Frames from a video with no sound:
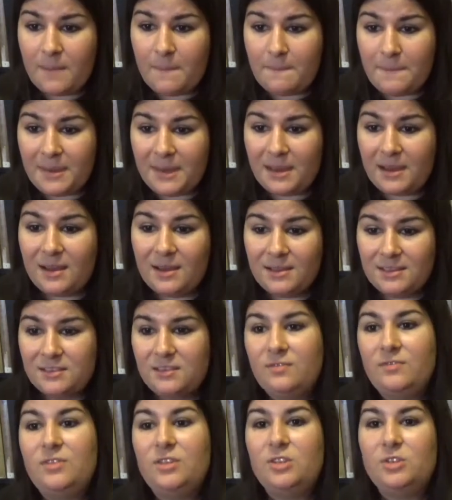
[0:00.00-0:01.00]
because
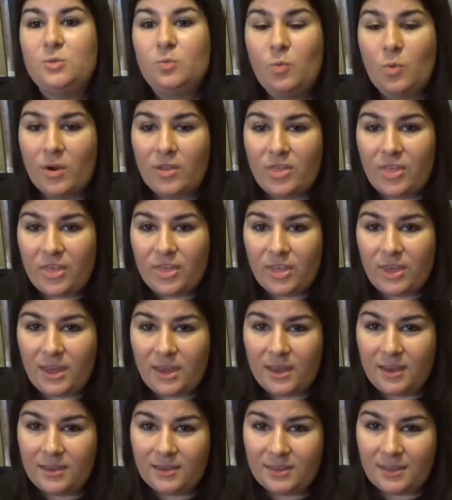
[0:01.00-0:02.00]
of this one
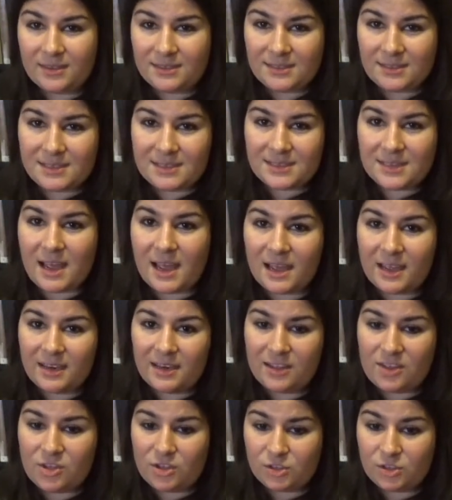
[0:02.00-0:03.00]
thing that
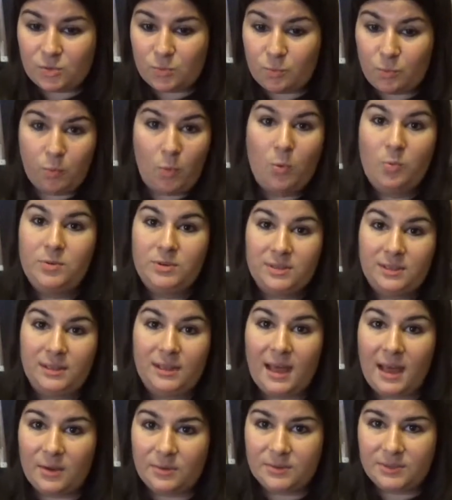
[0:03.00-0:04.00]
society just won't
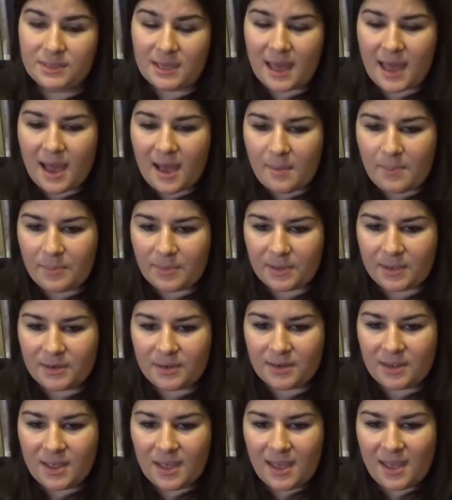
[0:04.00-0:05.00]
allow to
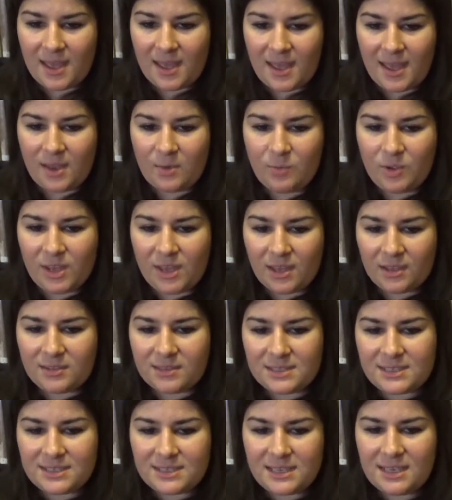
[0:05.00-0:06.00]
happen. And we get
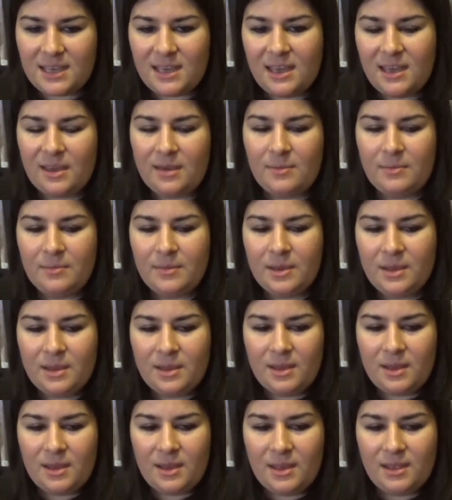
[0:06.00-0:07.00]
to see him
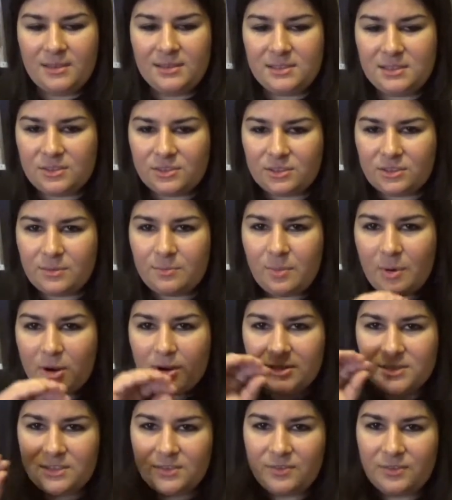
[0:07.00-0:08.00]
in certain
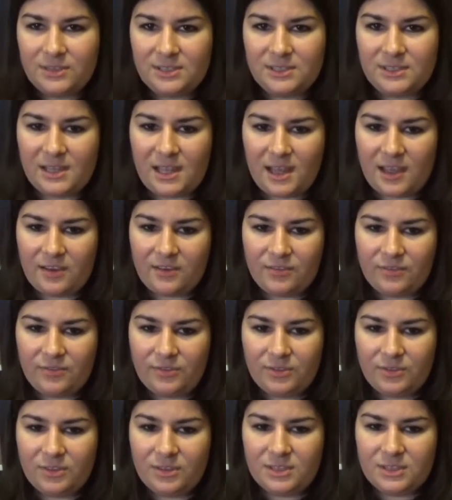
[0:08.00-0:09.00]
parts of his
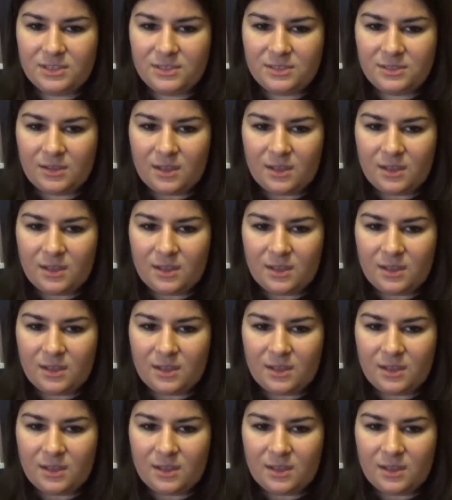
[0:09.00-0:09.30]
life. This